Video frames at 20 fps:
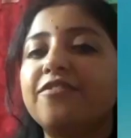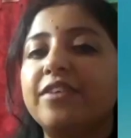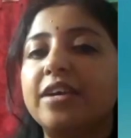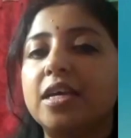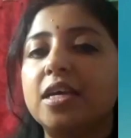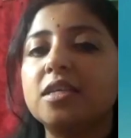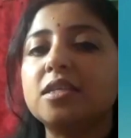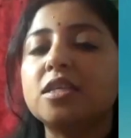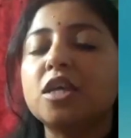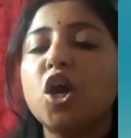
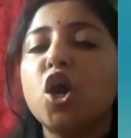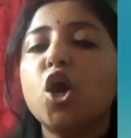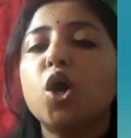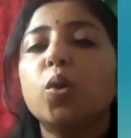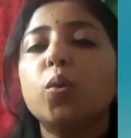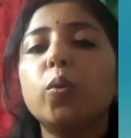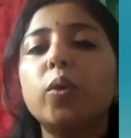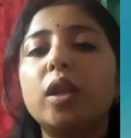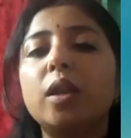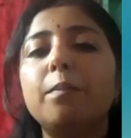phase
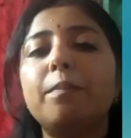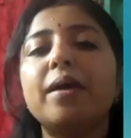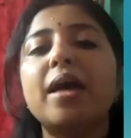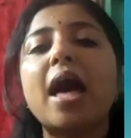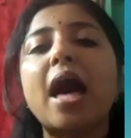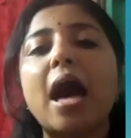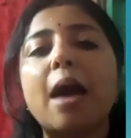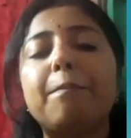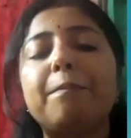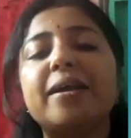will be
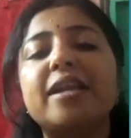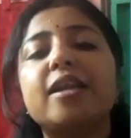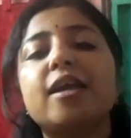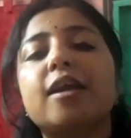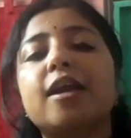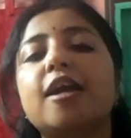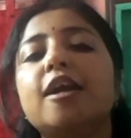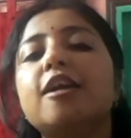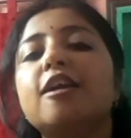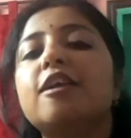
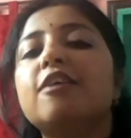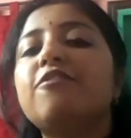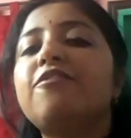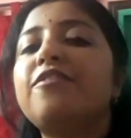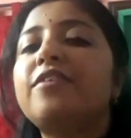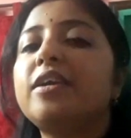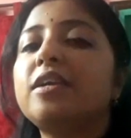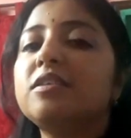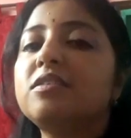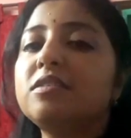happening in
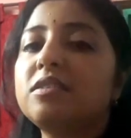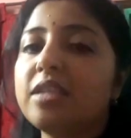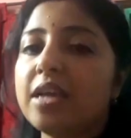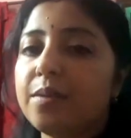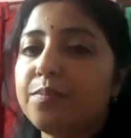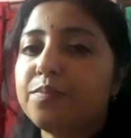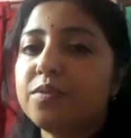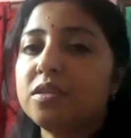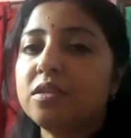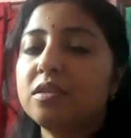different
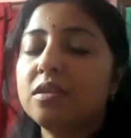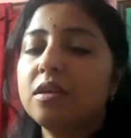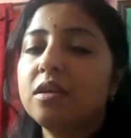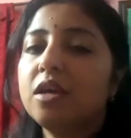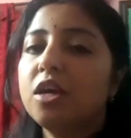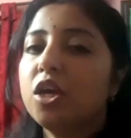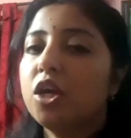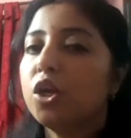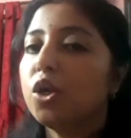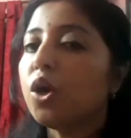steps.
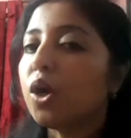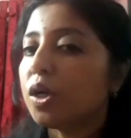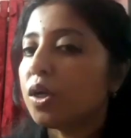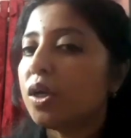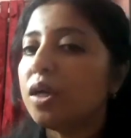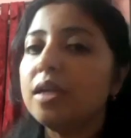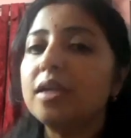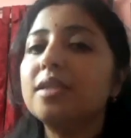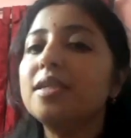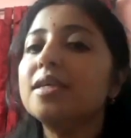Not
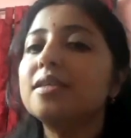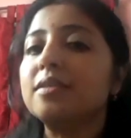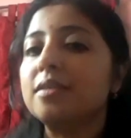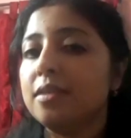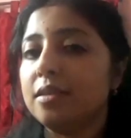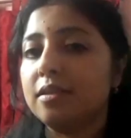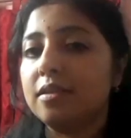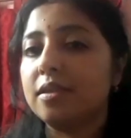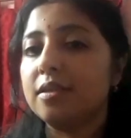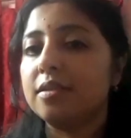only the
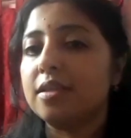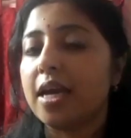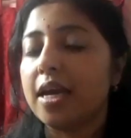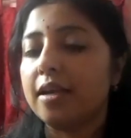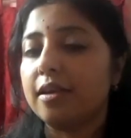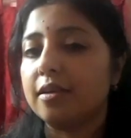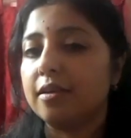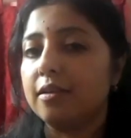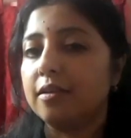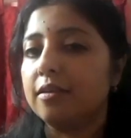C3
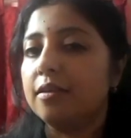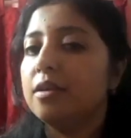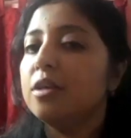cycle,